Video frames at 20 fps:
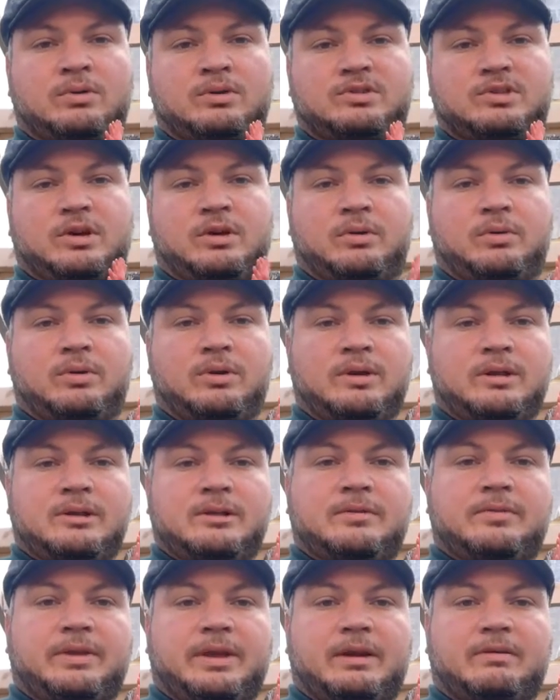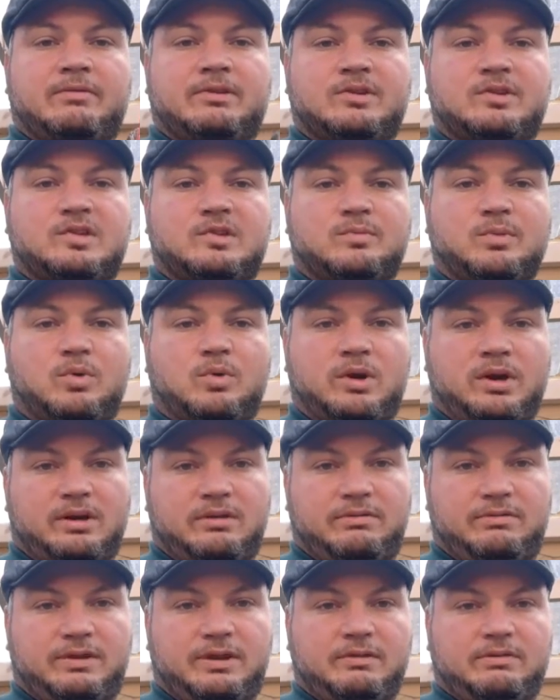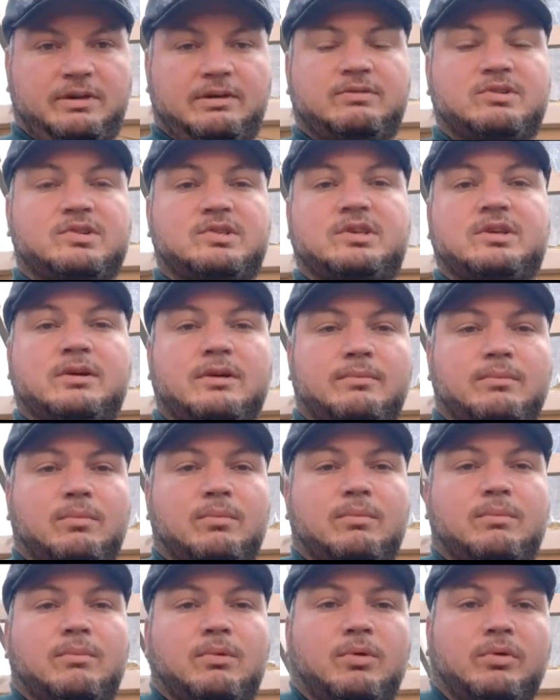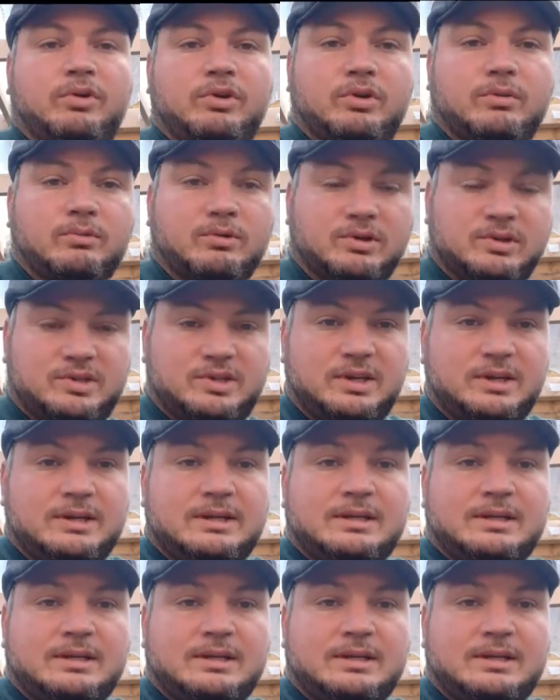So they have smaller, thinner feathers and more numerous.